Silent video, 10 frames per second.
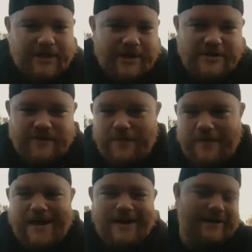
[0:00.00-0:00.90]
of years from
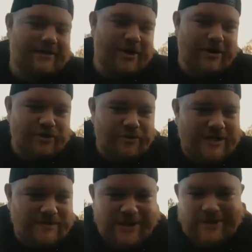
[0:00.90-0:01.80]
then and you know she
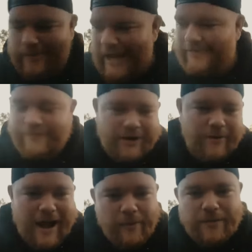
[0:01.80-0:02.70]
wants me to like
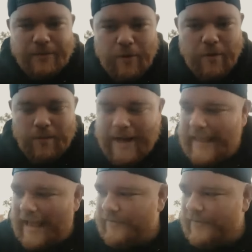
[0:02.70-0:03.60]
figure out what i'm doing with my
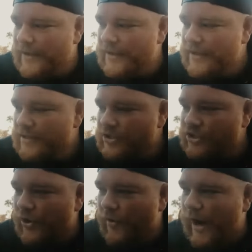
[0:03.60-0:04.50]
life
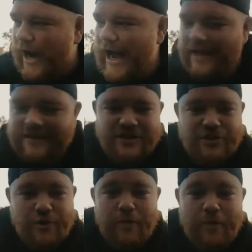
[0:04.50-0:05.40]
so uh it's a
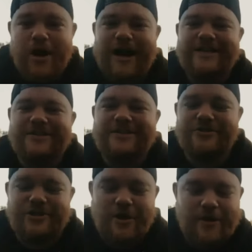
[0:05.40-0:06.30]
two part answer
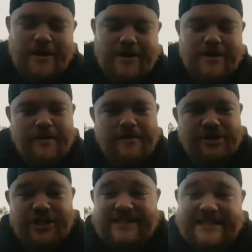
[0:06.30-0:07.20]
so
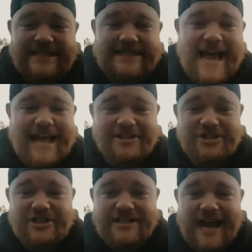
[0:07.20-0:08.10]
she sees that and
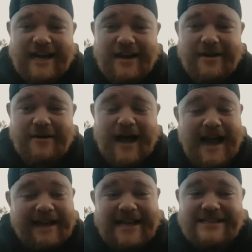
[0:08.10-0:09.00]
she's like
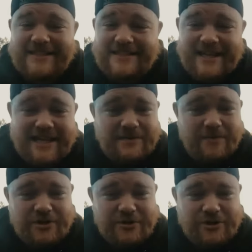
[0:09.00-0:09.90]
i guess this is
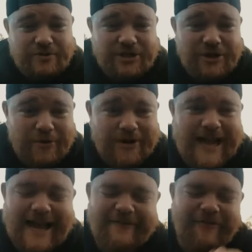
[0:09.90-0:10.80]
what you should be doing
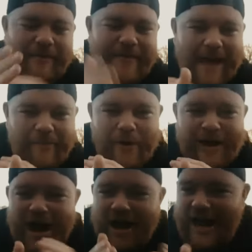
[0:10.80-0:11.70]
and from that
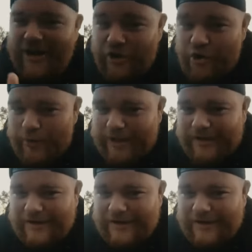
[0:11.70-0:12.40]
point on i knew it